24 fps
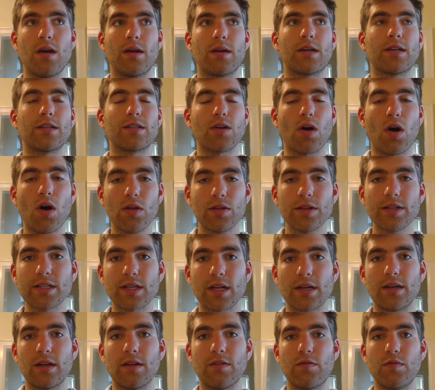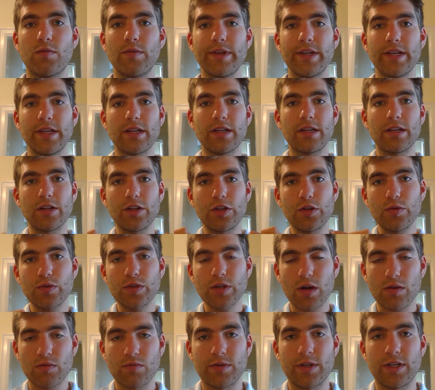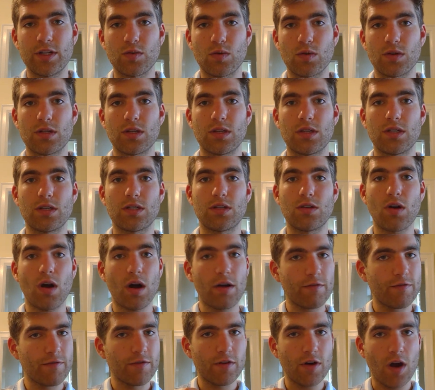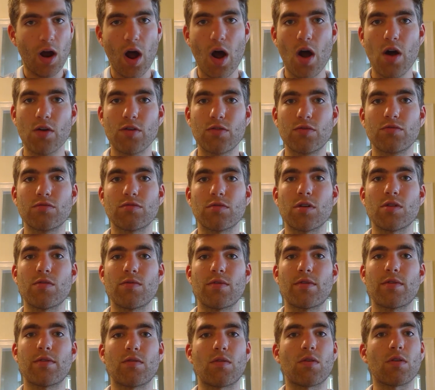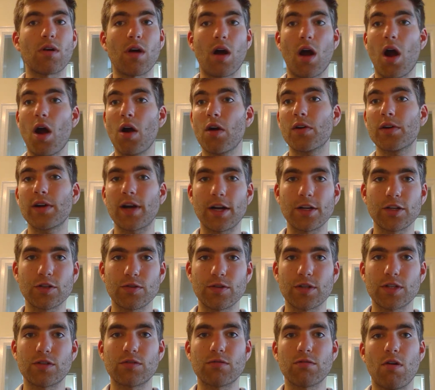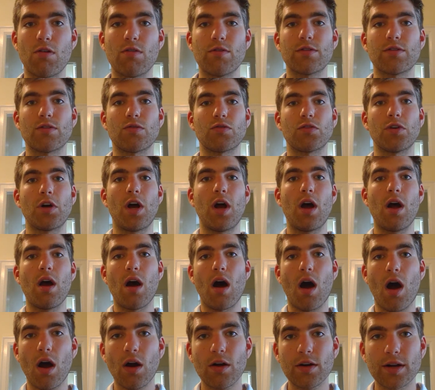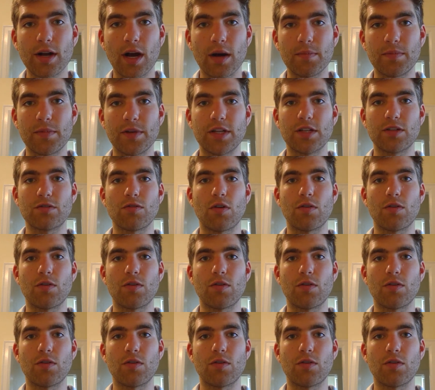Because all of a sudden, if we use our resources not for our growth or our country's growth or our company's